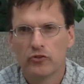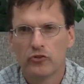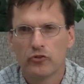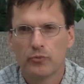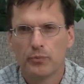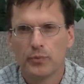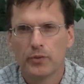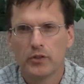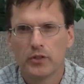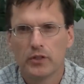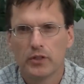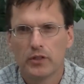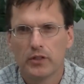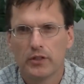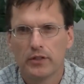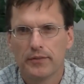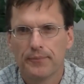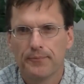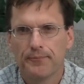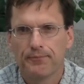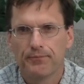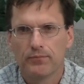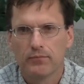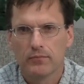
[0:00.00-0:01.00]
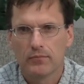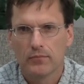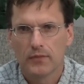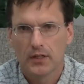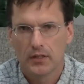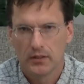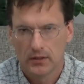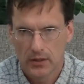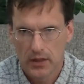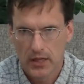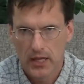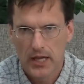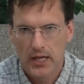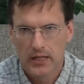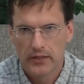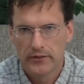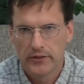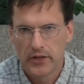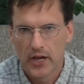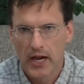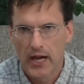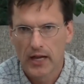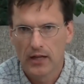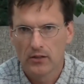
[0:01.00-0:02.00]
Spirit-led
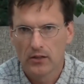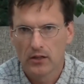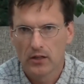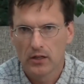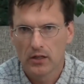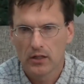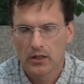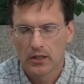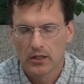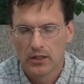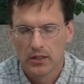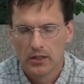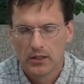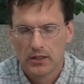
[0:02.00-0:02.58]
dialogue.